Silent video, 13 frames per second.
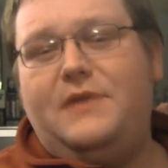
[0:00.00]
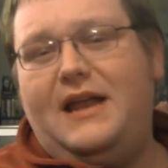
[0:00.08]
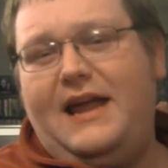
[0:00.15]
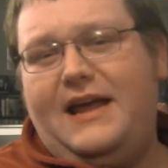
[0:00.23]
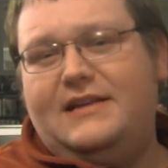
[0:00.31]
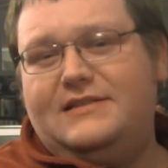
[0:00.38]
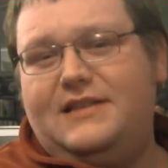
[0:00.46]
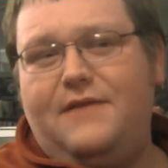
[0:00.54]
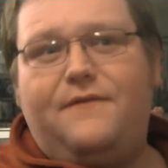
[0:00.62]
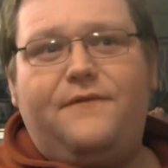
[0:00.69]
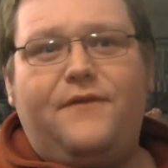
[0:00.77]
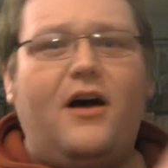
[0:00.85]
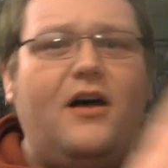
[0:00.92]
that has that
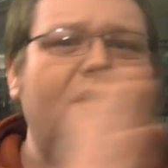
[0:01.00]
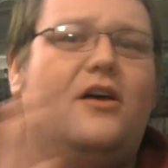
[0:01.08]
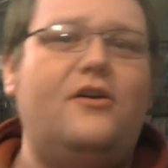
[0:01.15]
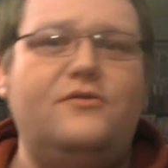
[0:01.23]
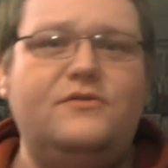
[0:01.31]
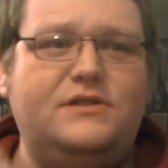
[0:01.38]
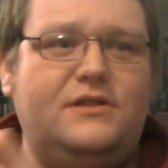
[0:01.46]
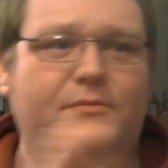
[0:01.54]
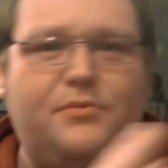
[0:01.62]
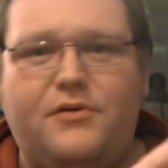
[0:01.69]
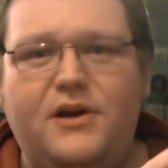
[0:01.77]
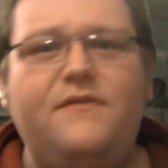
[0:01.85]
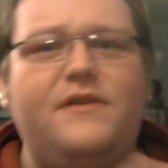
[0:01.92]
follows the
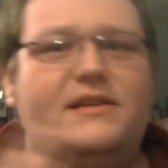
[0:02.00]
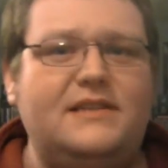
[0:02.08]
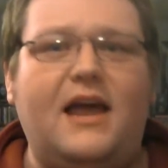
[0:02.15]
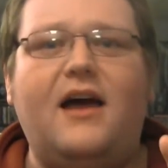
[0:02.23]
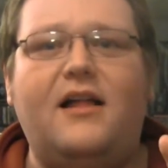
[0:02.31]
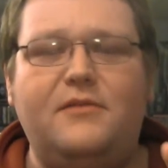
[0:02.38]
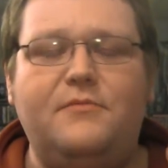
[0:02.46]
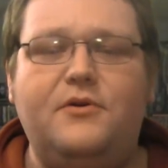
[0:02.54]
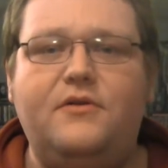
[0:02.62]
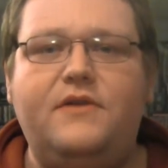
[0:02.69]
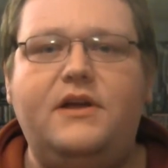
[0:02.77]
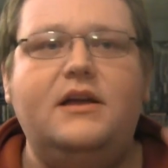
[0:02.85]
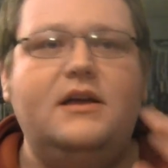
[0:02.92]
previous Howling
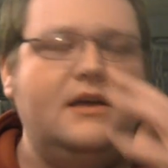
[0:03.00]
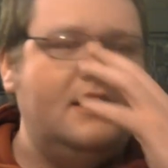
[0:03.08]
movie,